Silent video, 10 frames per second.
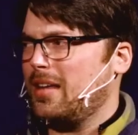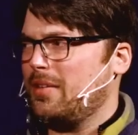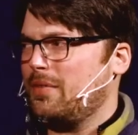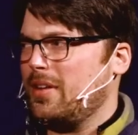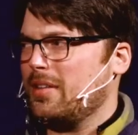
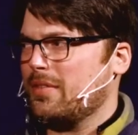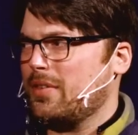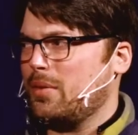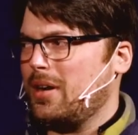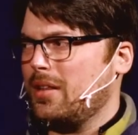it felt like
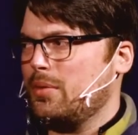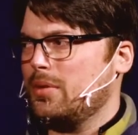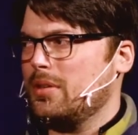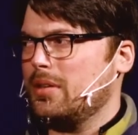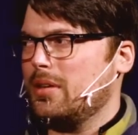for a while it
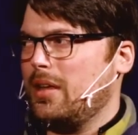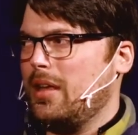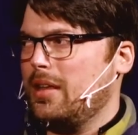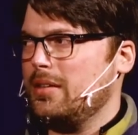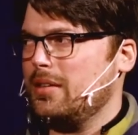wouldn't
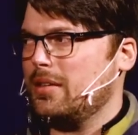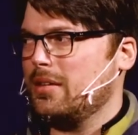end.